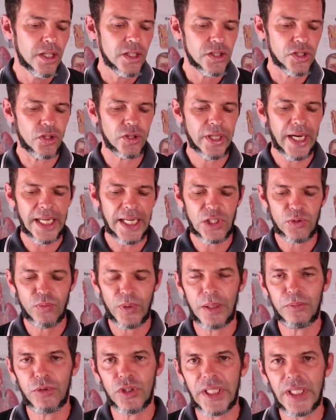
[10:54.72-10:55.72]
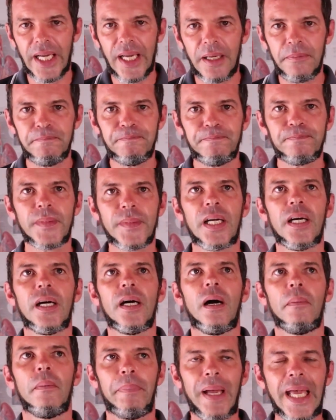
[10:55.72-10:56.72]
So guys, one more time,
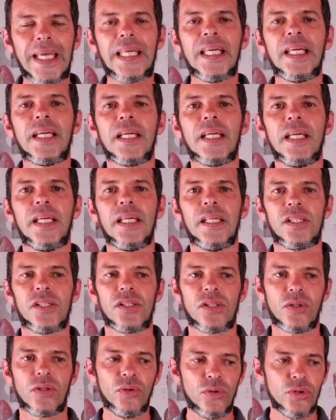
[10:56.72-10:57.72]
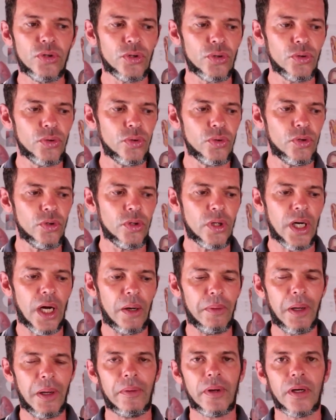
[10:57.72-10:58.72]
packing is good tool,
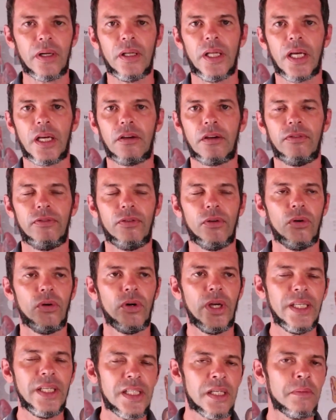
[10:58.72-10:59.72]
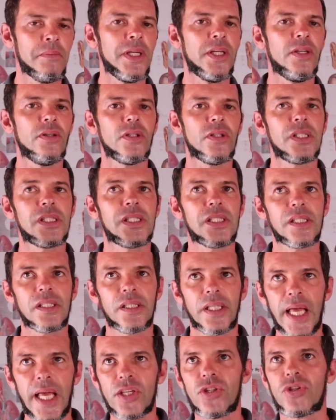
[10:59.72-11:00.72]
however, like for intermediate
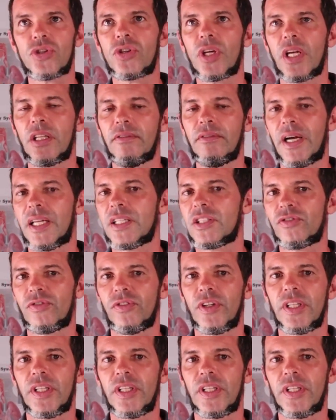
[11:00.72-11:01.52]
slash advanced